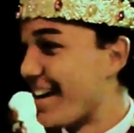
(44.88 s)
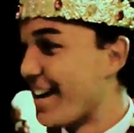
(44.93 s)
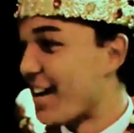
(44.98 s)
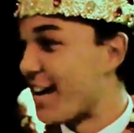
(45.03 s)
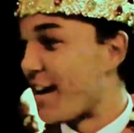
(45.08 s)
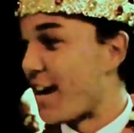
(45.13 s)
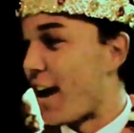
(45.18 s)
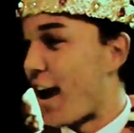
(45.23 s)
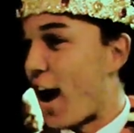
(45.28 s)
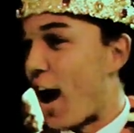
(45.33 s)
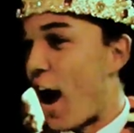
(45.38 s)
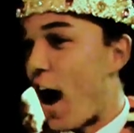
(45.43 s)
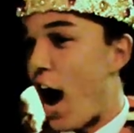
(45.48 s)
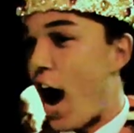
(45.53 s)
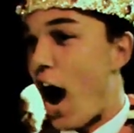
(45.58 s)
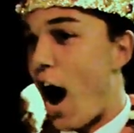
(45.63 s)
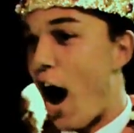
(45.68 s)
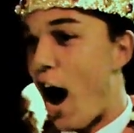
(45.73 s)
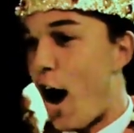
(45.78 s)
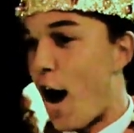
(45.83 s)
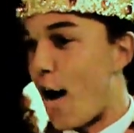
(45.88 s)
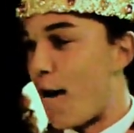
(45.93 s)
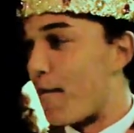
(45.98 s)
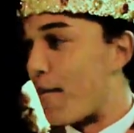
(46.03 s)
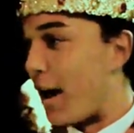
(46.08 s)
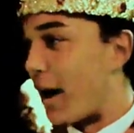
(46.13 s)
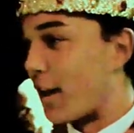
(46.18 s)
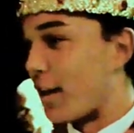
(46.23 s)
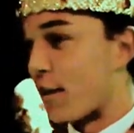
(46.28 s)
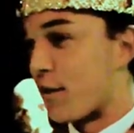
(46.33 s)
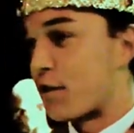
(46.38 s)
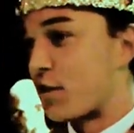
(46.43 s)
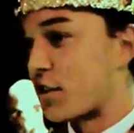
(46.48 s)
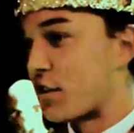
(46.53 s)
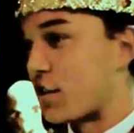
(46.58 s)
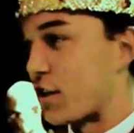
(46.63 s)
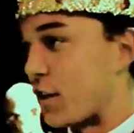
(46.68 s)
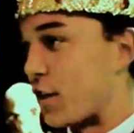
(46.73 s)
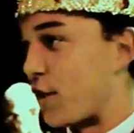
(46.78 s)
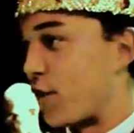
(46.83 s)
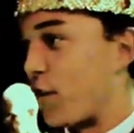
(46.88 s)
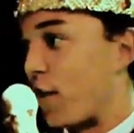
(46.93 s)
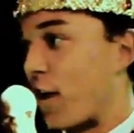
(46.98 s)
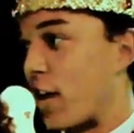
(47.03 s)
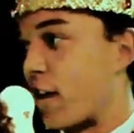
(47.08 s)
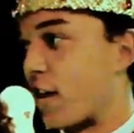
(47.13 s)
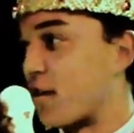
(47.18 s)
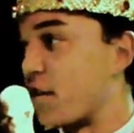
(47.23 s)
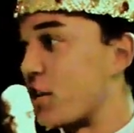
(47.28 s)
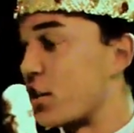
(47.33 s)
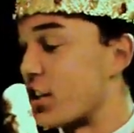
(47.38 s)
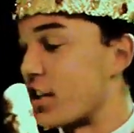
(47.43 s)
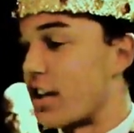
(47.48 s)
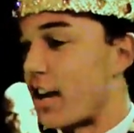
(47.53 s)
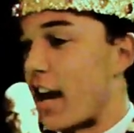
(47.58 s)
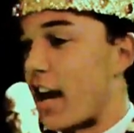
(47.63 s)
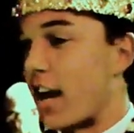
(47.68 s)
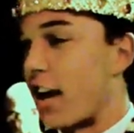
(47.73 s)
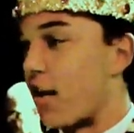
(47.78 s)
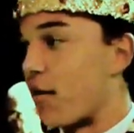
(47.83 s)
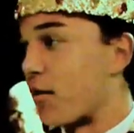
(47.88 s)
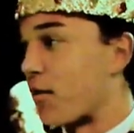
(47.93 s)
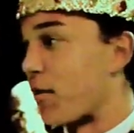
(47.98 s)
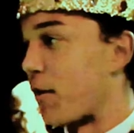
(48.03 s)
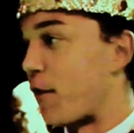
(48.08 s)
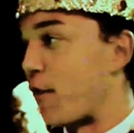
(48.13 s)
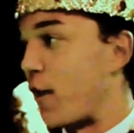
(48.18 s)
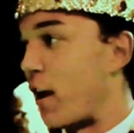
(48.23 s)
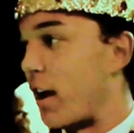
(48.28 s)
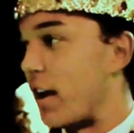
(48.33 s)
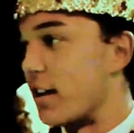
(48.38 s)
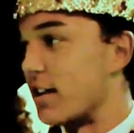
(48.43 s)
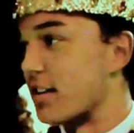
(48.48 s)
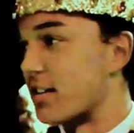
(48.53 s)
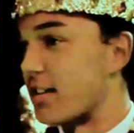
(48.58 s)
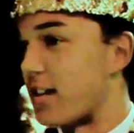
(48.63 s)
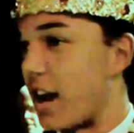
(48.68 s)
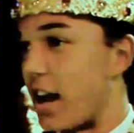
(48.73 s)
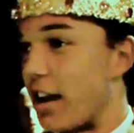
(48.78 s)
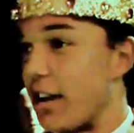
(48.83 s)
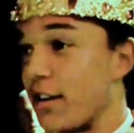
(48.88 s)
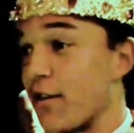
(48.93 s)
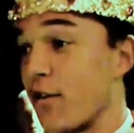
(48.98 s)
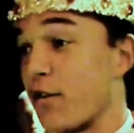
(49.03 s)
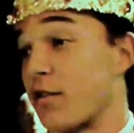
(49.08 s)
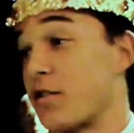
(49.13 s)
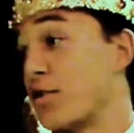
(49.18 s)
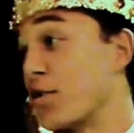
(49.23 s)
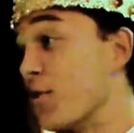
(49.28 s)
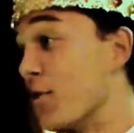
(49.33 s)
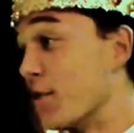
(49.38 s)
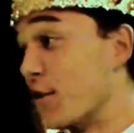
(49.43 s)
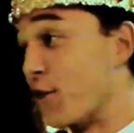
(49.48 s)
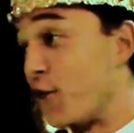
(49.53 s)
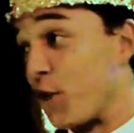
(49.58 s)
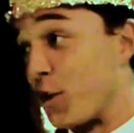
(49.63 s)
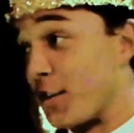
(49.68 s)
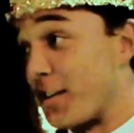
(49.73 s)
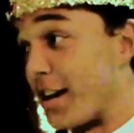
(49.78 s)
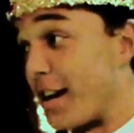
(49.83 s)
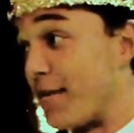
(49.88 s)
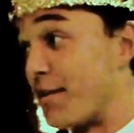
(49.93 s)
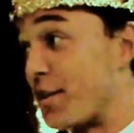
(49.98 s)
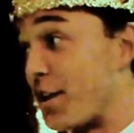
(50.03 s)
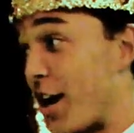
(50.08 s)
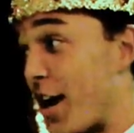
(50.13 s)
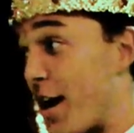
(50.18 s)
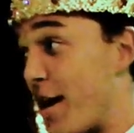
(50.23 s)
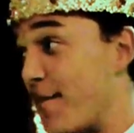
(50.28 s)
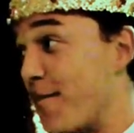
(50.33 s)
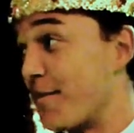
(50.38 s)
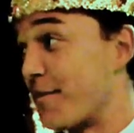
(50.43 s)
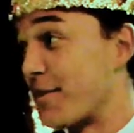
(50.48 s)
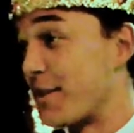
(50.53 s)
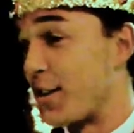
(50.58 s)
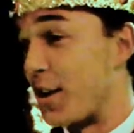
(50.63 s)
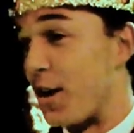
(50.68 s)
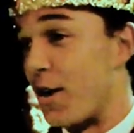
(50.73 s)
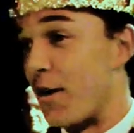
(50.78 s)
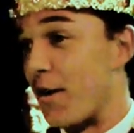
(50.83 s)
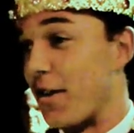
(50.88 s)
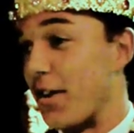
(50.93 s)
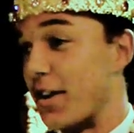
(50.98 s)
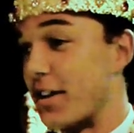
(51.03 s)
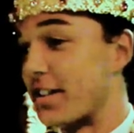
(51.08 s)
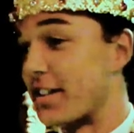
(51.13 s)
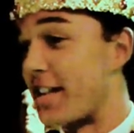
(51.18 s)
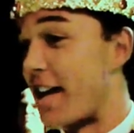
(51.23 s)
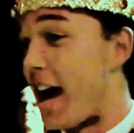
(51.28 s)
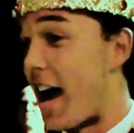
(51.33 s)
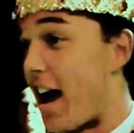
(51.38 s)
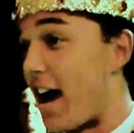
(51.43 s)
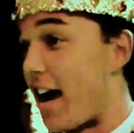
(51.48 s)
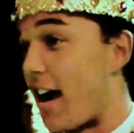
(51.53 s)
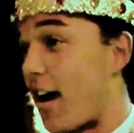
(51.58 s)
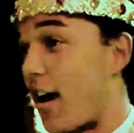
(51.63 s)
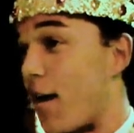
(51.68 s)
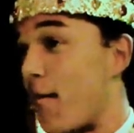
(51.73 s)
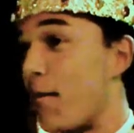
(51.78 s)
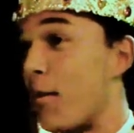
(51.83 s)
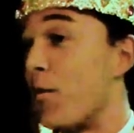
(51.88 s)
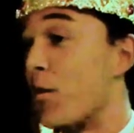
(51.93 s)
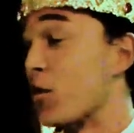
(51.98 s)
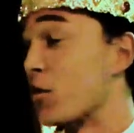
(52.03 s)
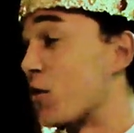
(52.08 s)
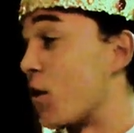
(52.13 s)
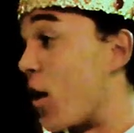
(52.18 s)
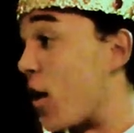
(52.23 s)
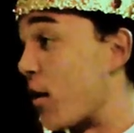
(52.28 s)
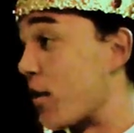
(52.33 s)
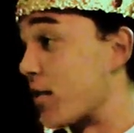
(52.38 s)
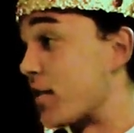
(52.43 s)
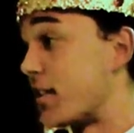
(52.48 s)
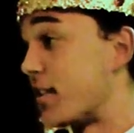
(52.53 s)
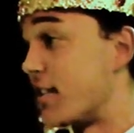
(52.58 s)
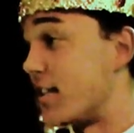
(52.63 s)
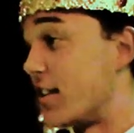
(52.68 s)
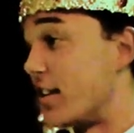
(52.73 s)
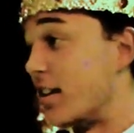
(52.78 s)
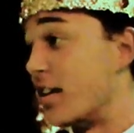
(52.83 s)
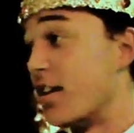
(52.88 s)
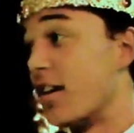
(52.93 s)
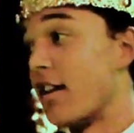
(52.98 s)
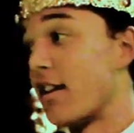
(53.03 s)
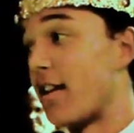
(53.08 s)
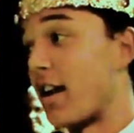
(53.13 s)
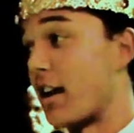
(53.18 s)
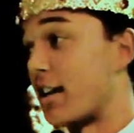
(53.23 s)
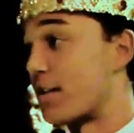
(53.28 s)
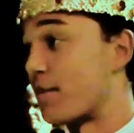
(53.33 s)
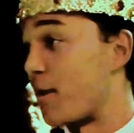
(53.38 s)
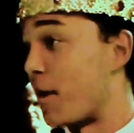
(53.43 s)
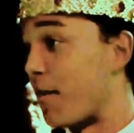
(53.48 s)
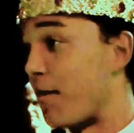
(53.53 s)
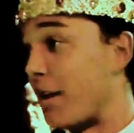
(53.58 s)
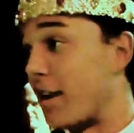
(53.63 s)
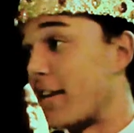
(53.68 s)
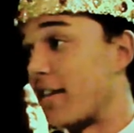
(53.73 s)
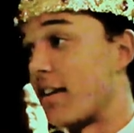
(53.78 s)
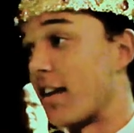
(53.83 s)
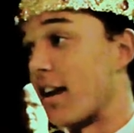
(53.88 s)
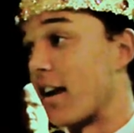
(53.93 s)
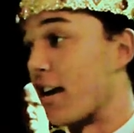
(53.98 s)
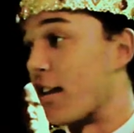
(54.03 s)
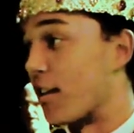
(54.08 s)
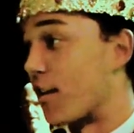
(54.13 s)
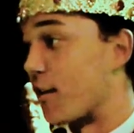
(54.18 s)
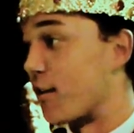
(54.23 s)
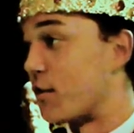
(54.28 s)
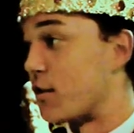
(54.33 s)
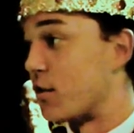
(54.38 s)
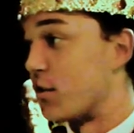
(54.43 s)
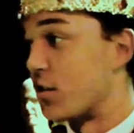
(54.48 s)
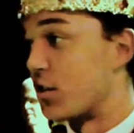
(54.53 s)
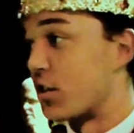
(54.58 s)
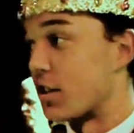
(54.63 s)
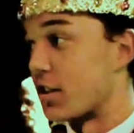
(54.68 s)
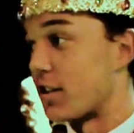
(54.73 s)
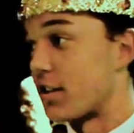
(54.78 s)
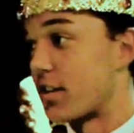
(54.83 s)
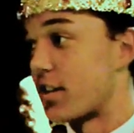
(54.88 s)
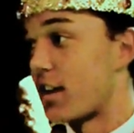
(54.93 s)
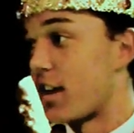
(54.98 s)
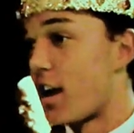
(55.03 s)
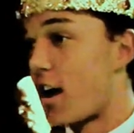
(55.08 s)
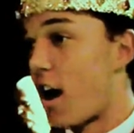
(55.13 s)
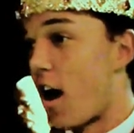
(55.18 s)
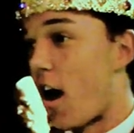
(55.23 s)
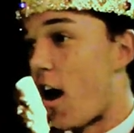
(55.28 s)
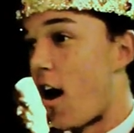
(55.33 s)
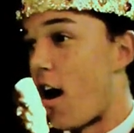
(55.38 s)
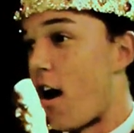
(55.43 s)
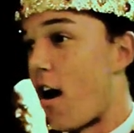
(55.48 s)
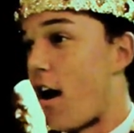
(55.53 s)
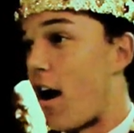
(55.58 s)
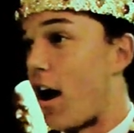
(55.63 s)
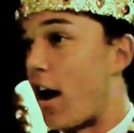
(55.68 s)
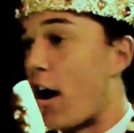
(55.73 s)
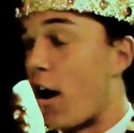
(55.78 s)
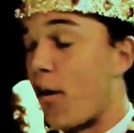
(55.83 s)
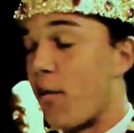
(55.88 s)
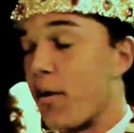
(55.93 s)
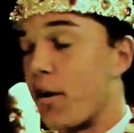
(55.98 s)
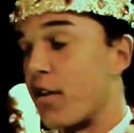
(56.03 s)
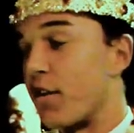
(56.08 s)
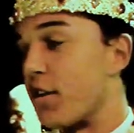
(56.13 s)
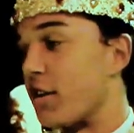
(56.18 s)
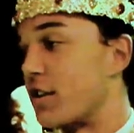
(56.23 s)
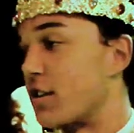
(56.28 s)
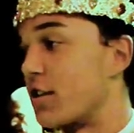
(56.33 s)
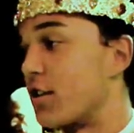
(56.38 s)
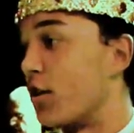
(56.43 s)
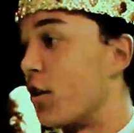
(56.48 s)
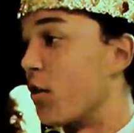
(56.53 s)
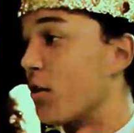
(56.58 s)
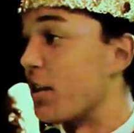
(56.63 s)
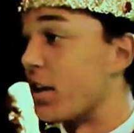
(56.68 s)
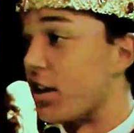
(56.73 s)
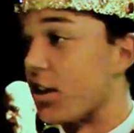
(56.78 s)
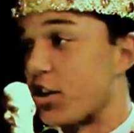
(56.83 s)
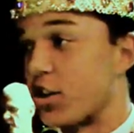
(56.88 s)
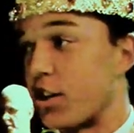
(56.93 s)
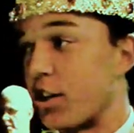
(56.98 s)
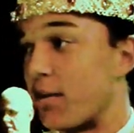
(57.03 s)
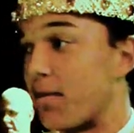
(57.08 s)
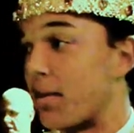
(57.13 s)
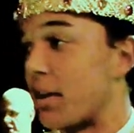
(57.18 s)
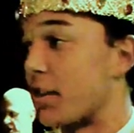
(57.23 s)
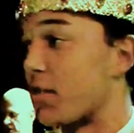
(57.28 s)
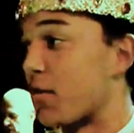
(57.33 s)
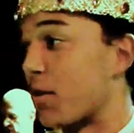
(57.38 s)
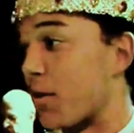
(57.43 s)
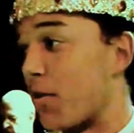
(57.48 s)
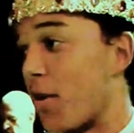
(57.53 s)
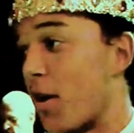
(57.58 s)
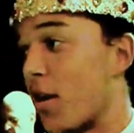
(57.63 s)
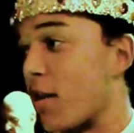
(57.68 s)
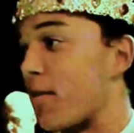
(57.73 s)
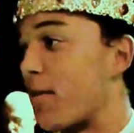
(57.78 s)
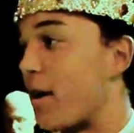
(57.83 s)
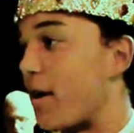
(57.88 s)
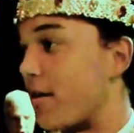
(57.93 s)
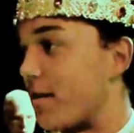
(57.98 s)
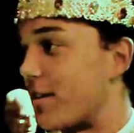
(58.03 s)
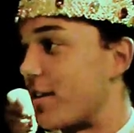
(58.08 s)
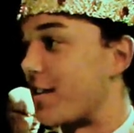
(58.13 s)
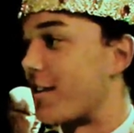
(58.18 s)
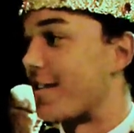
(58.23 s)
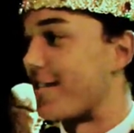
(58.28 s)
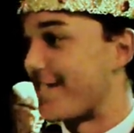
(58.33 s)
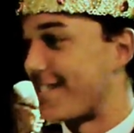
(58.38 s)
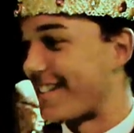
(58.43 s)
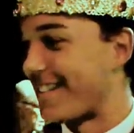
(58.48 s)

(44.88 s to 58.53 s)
time for fun? Um, I love to surf. I love to just hang out with my friends. I school's a full-time job, so there's that. Um, I'm also ROTC. That's my main thing. I love to just uh, I help others. You know, leadership. That's what I'm all about. You know.